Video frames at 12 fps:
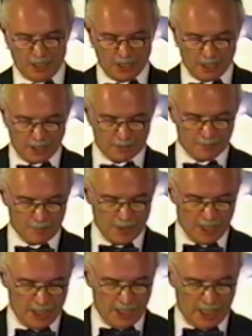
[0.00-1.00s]

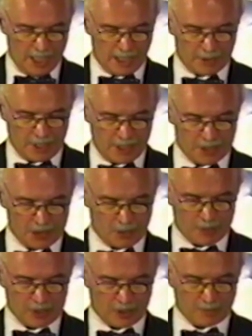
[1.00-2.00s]
I assume
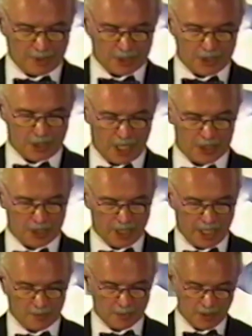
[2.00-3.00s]
he's talking about the Scottish
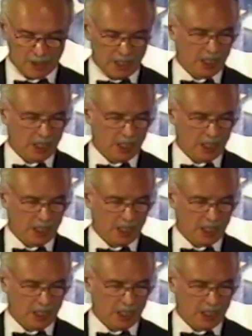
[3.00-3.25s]
Enlightenment,